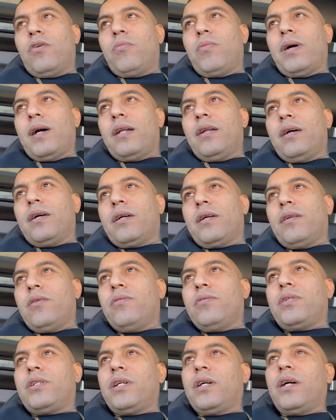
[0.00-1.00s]
by Lucky
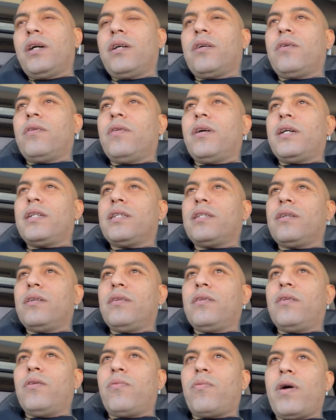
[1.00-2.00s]
Luciano as
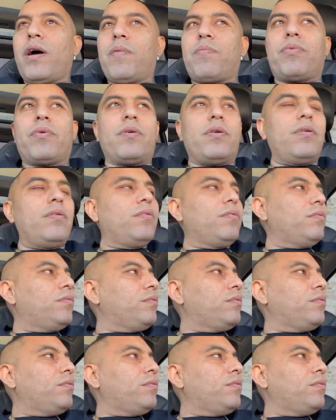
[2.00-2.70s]
the rapper.